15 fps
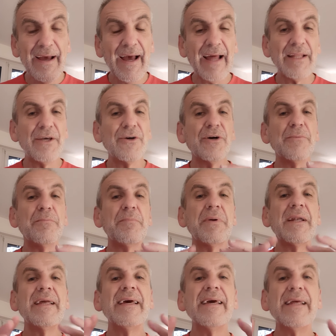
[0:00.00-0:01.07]
And you
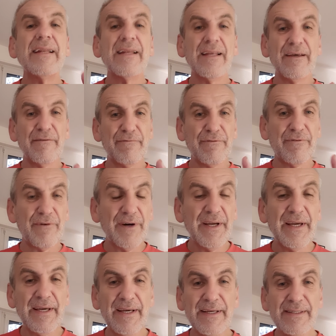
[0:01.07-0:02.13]
completely
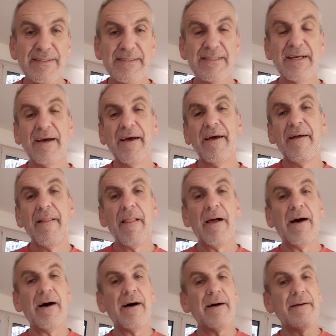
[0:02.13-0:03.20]
freeze,
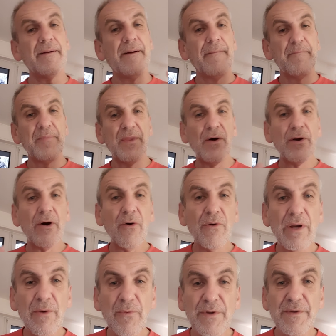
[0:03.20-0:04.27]
not
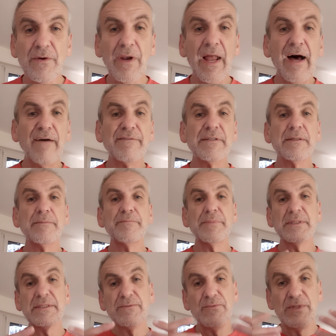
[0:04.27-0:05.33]
only with your laughter,
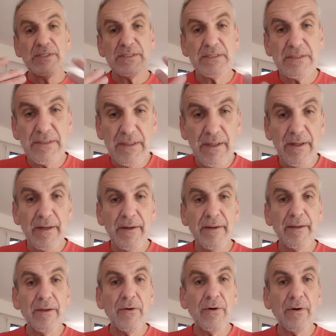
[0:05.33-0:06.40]
but with
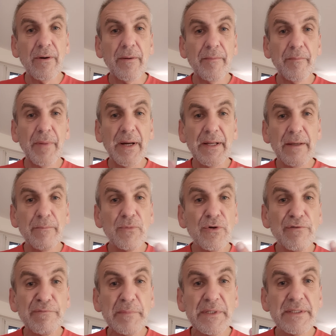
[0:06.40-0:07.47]
your body
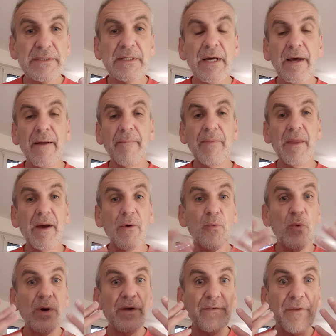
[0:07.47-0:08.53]
movement,
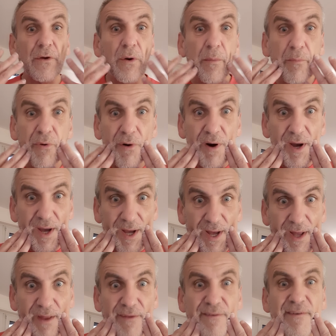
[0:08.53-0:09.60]
with your
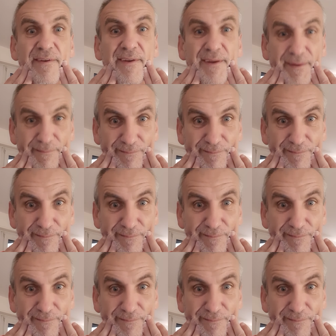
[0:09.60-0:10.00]
breath.